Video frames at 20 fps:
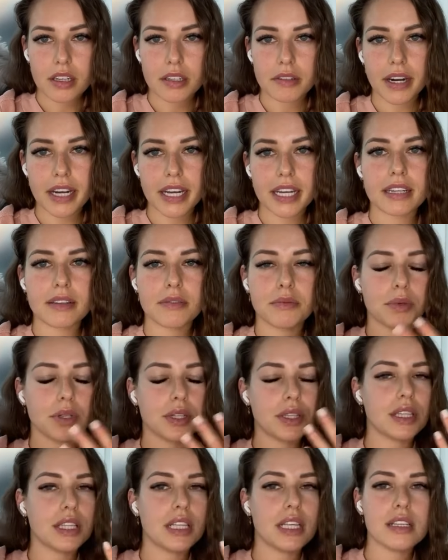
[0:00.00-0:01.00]
right?
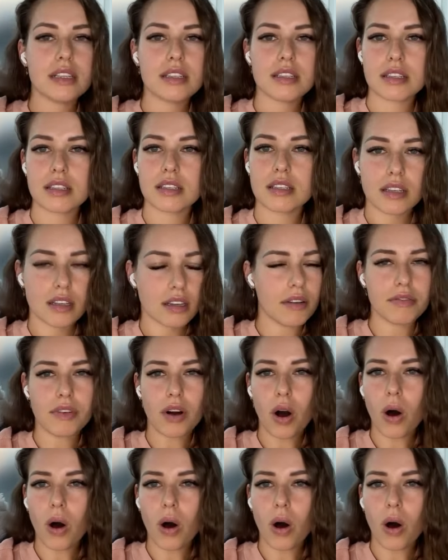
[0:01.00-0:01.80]
Released of